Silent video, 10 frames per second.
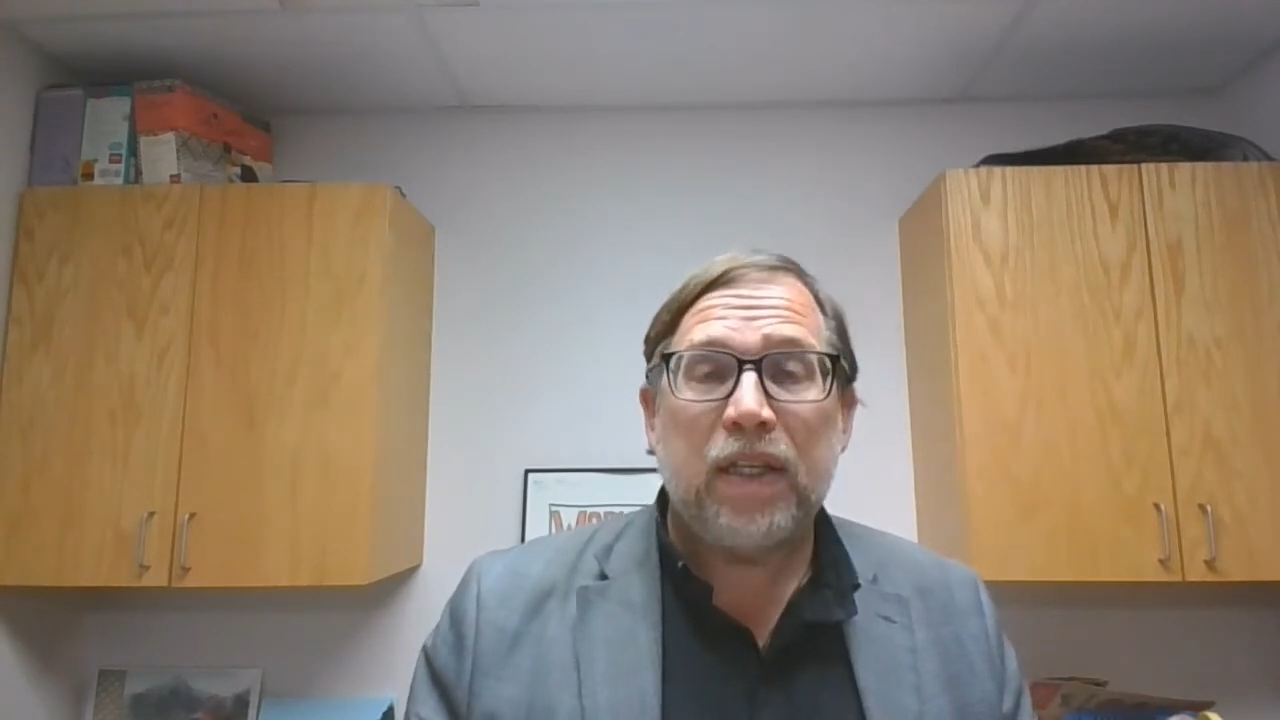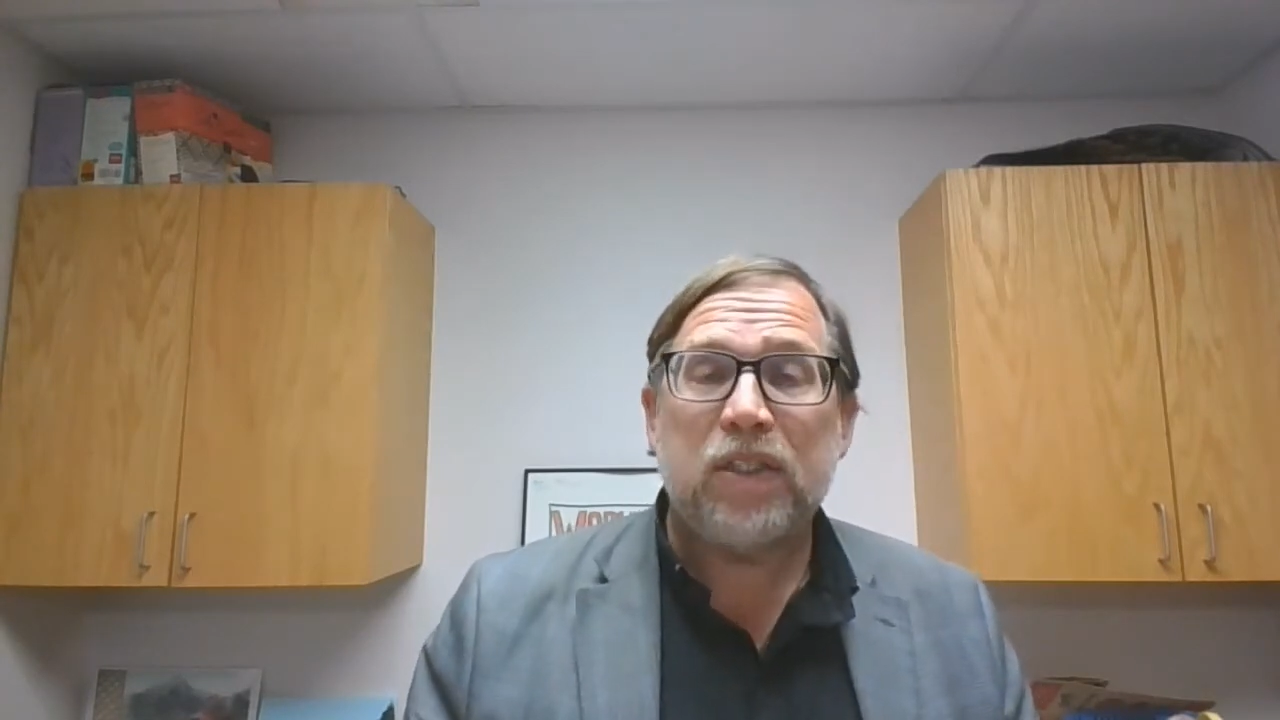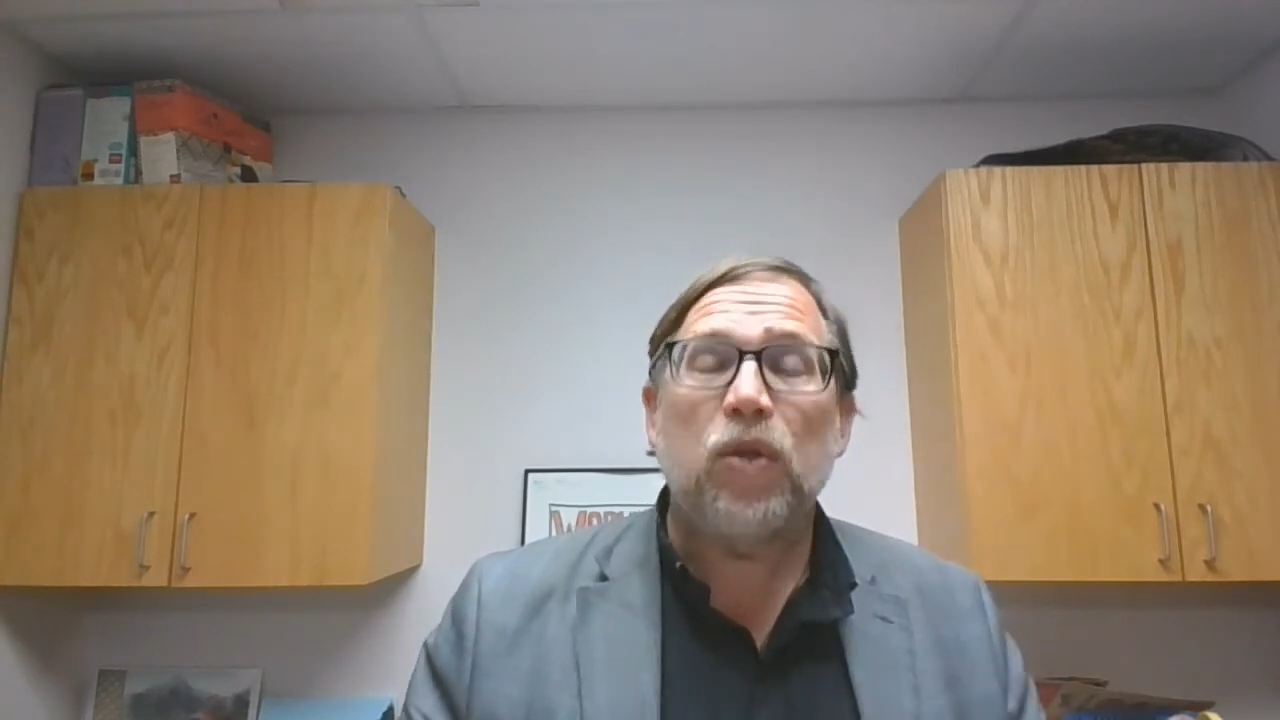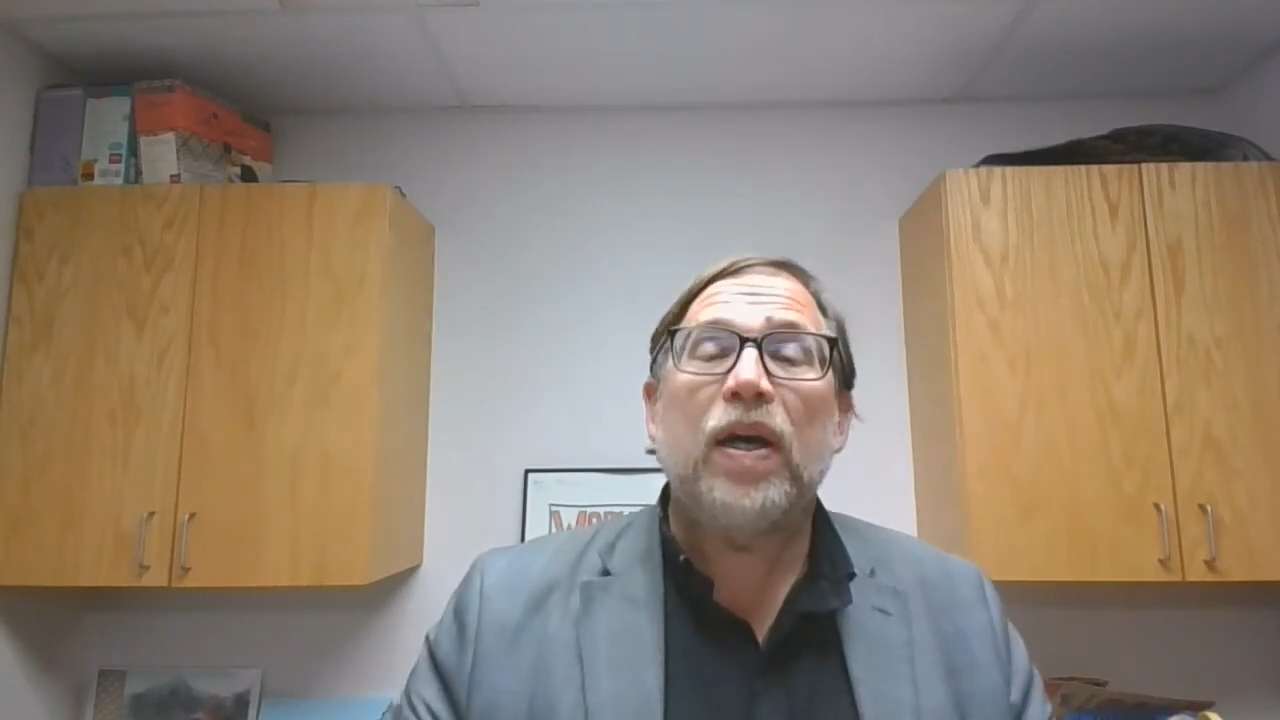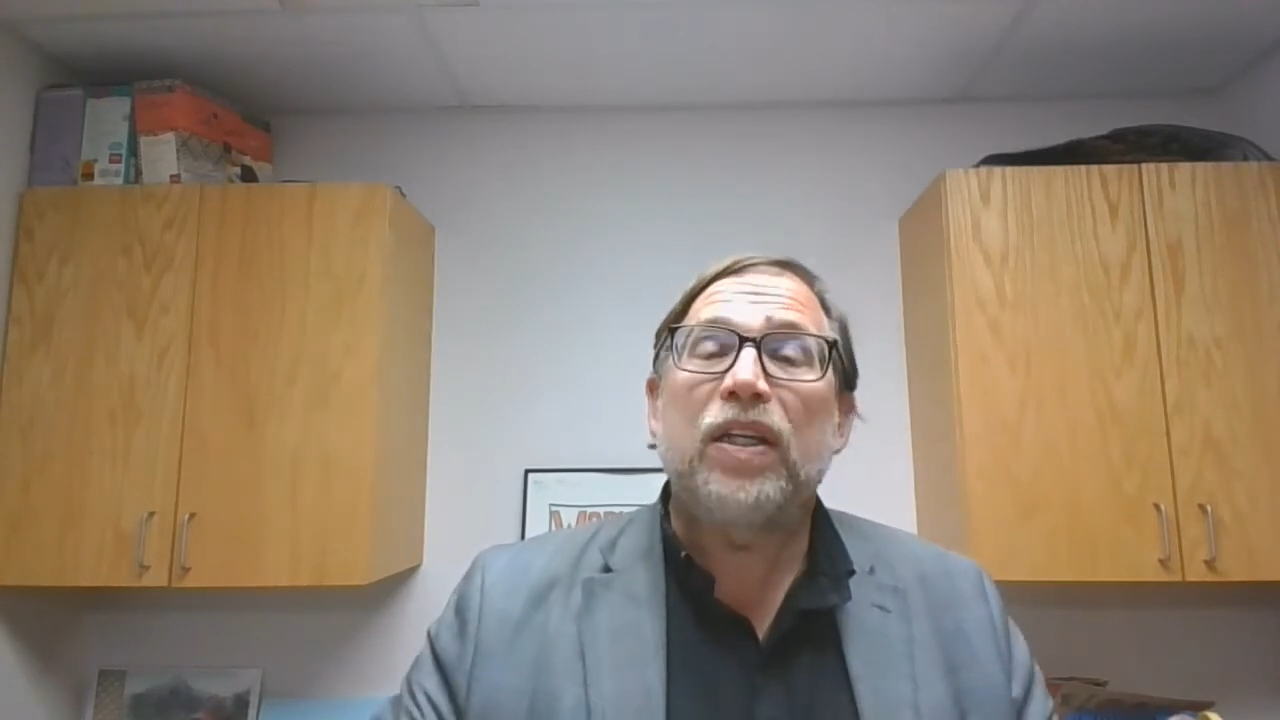this
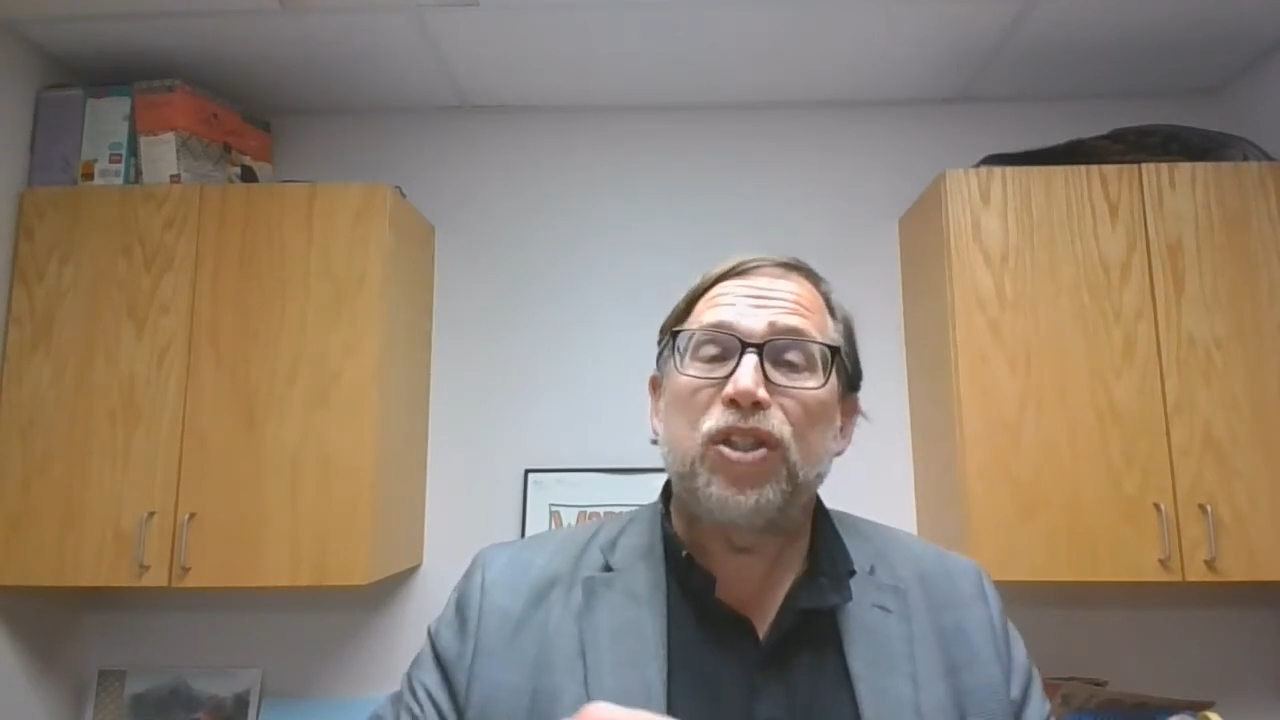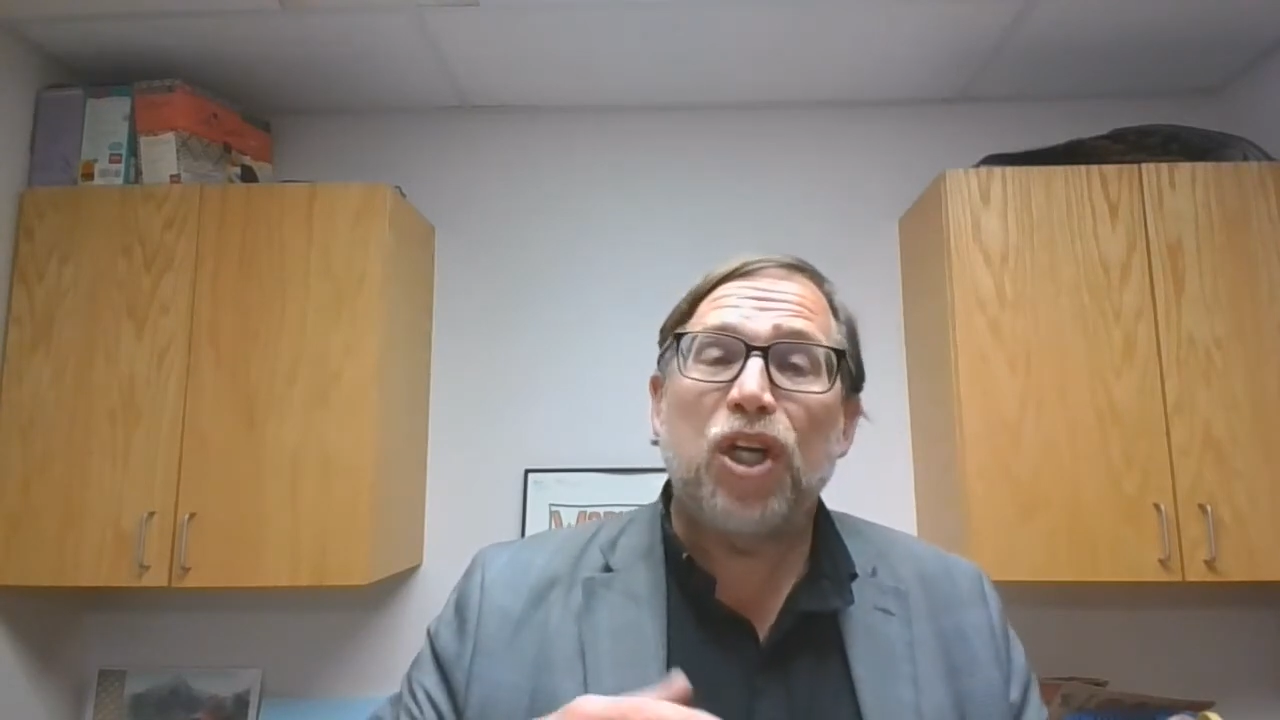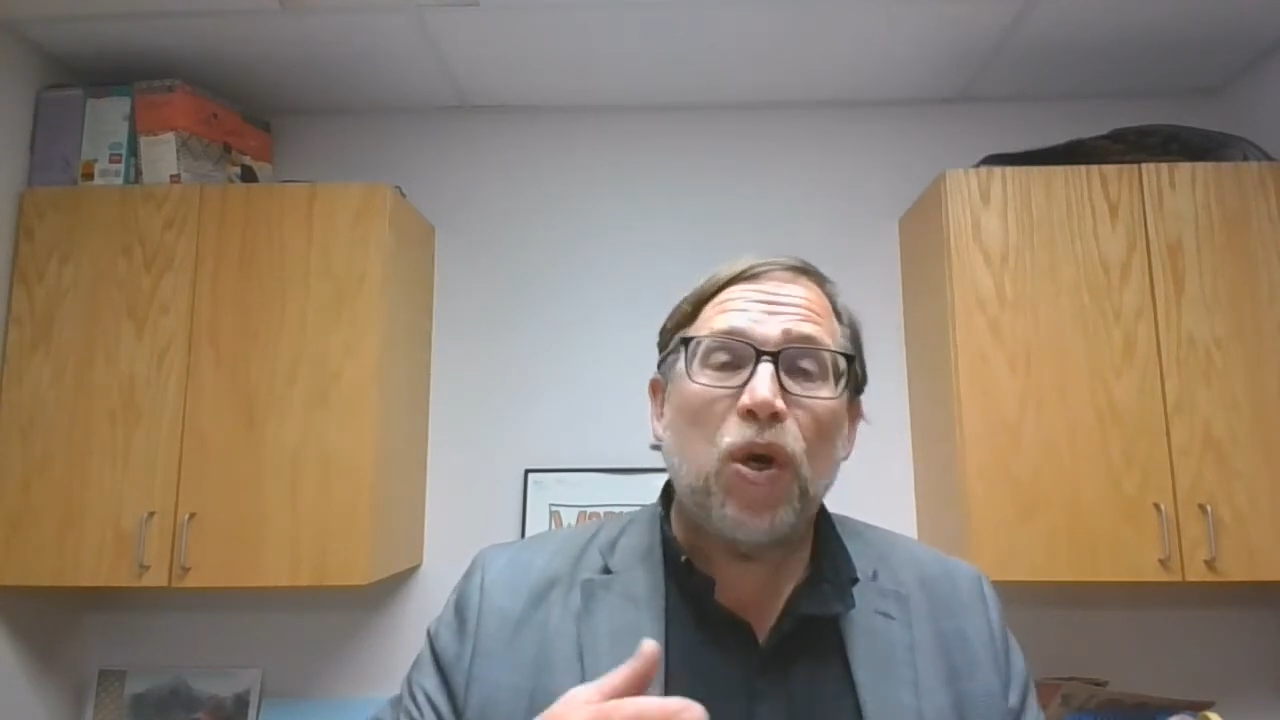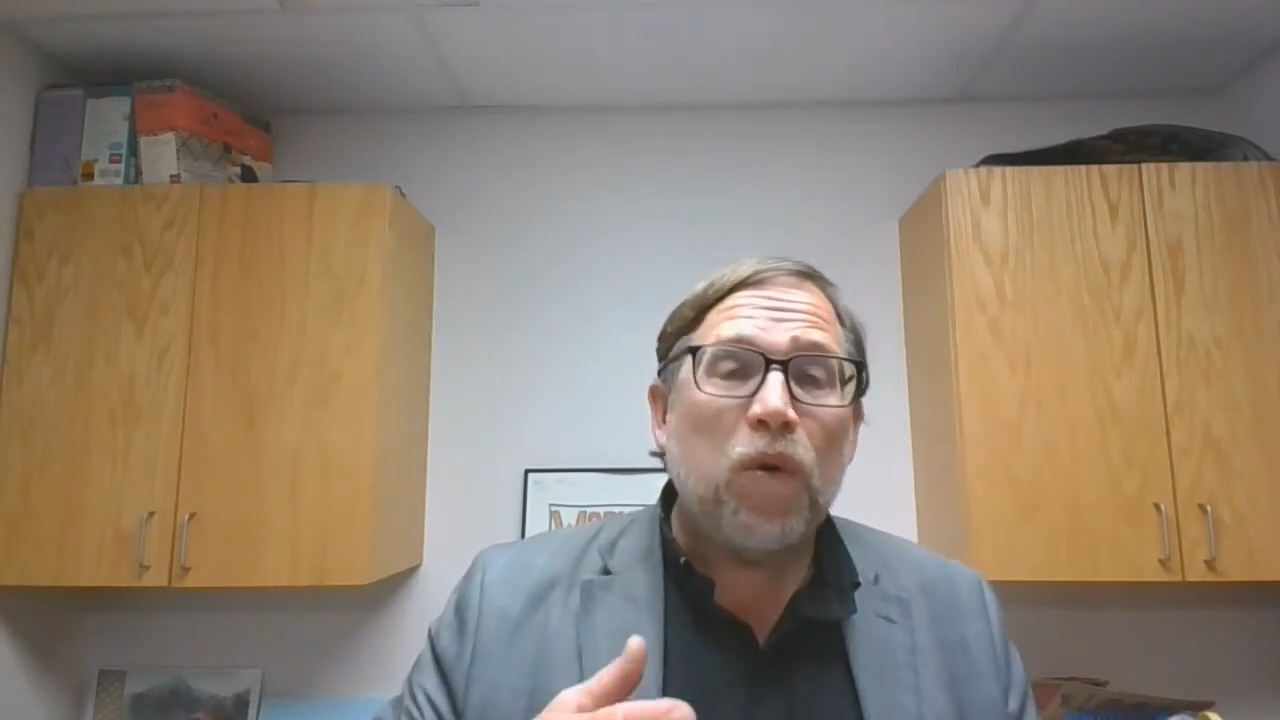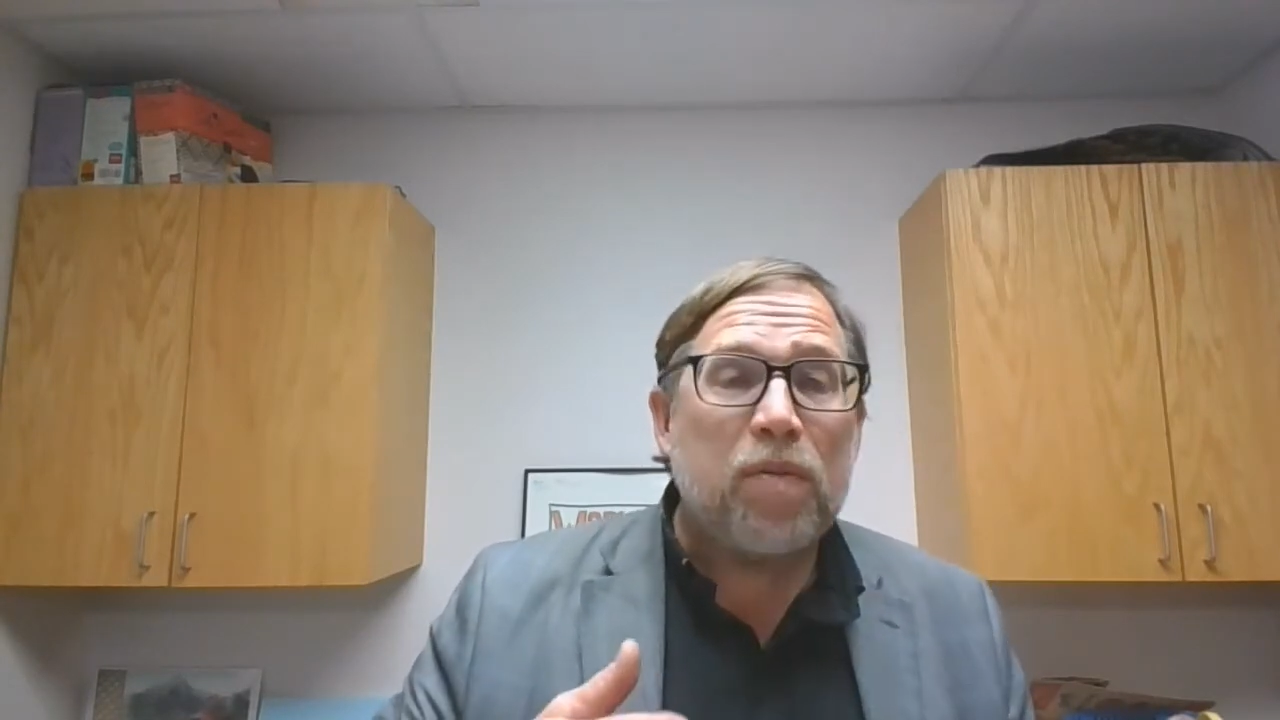so I could
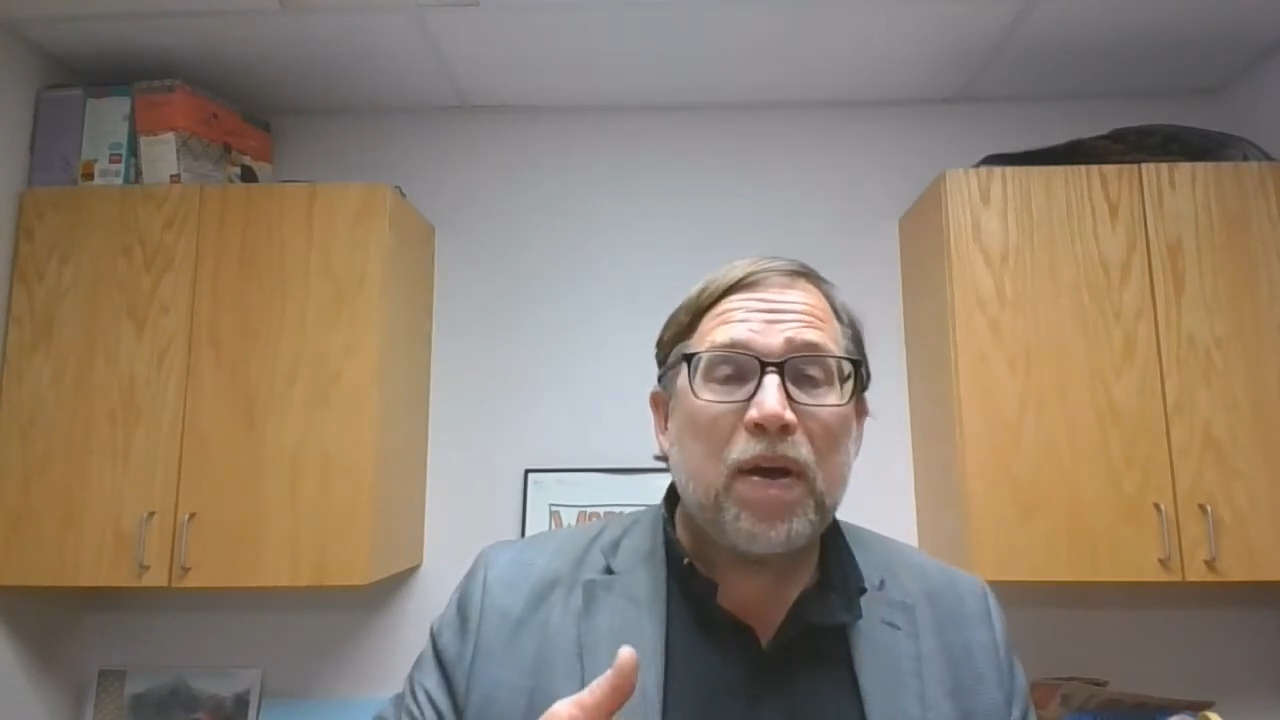share it with